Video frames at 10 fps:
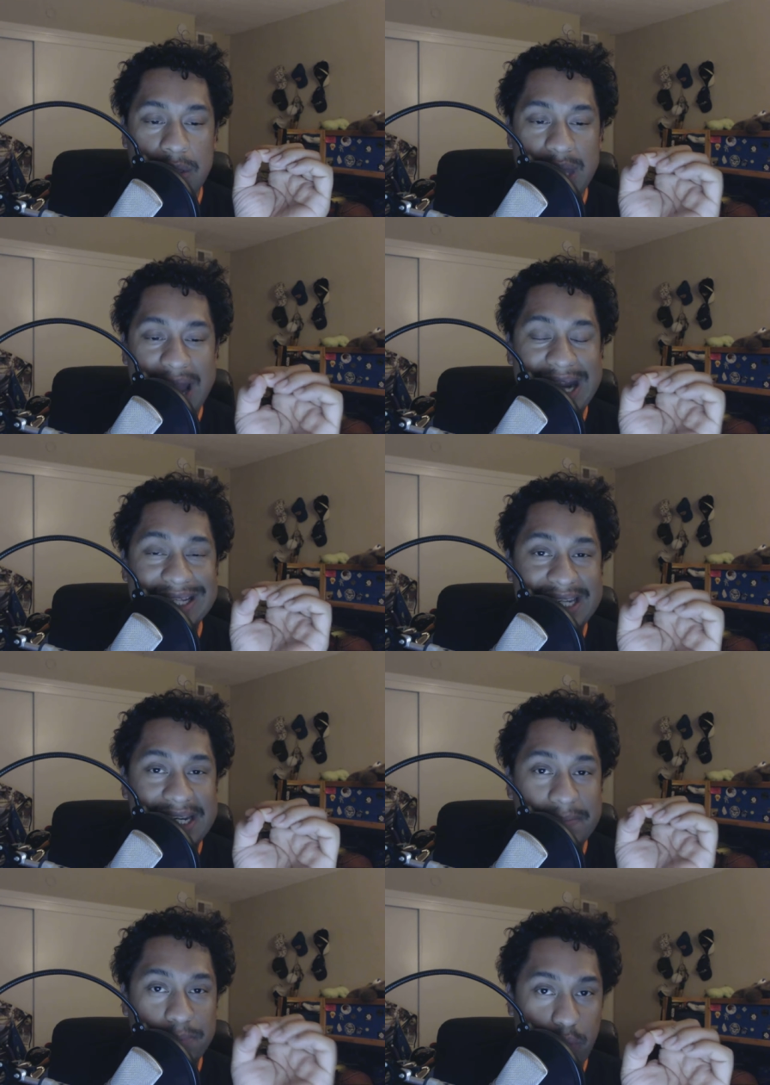
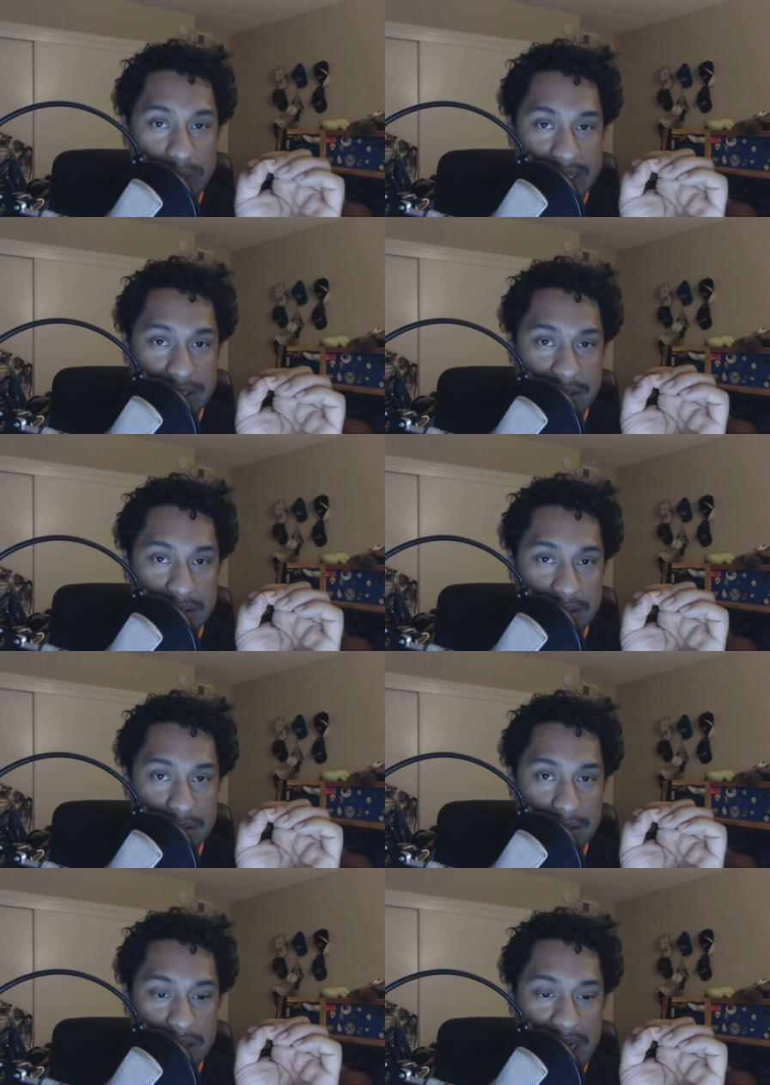nineteen points
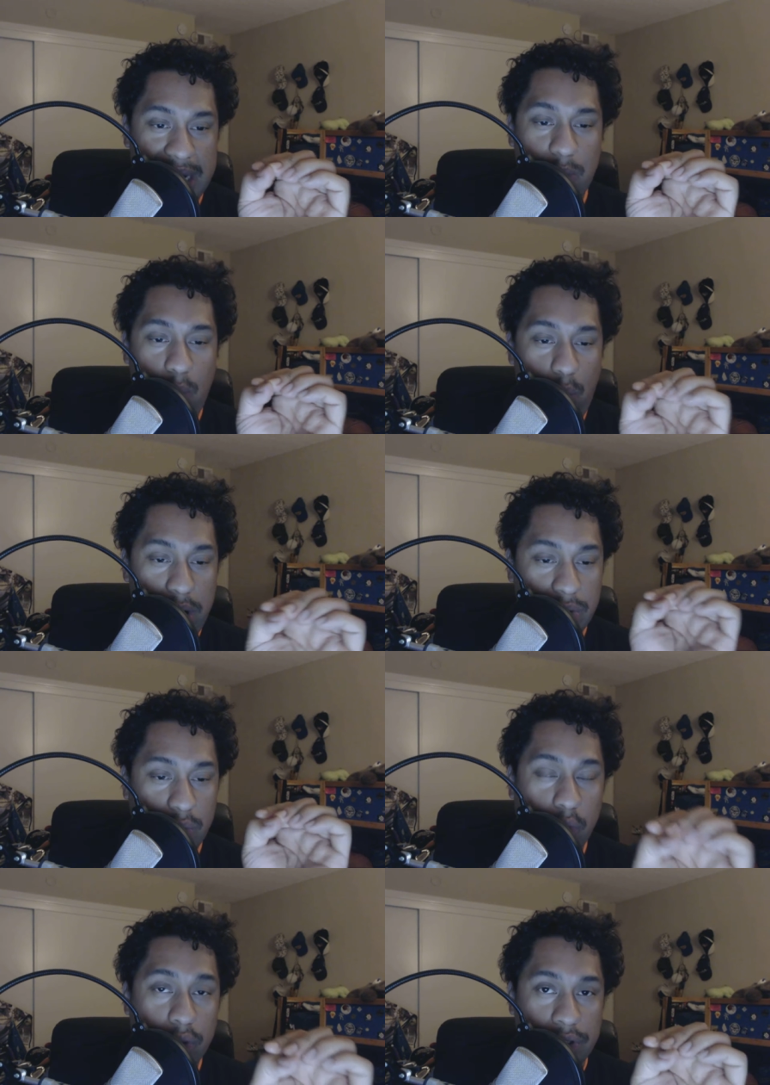in one
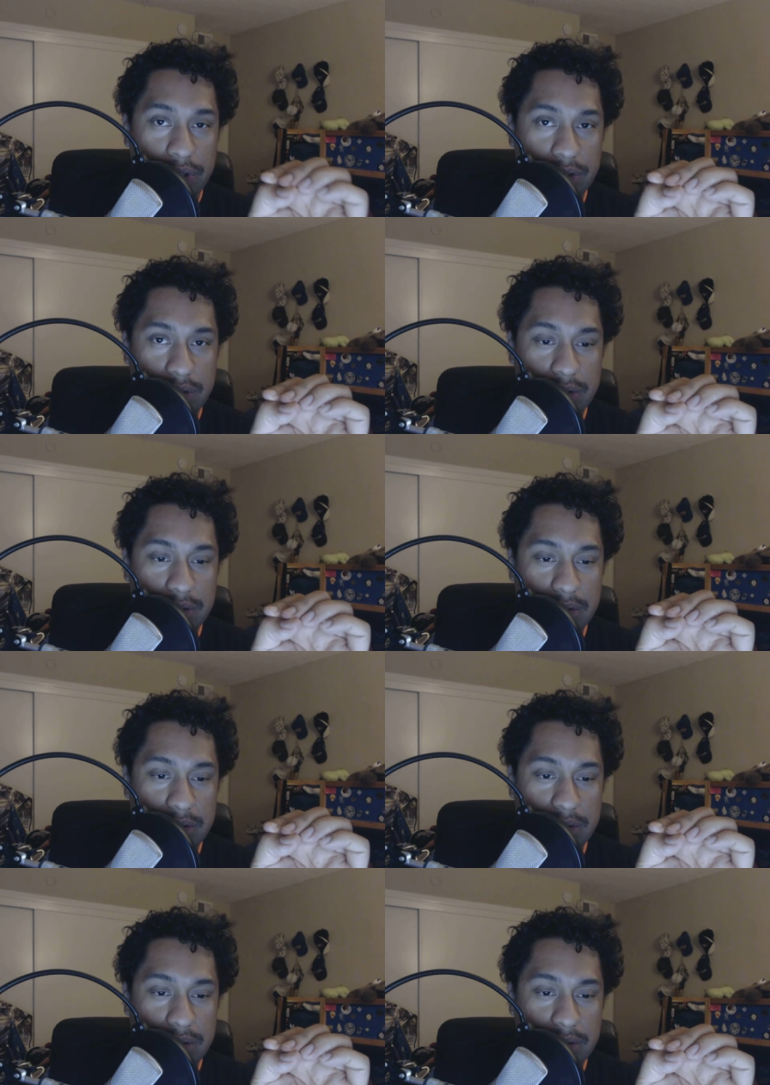quarter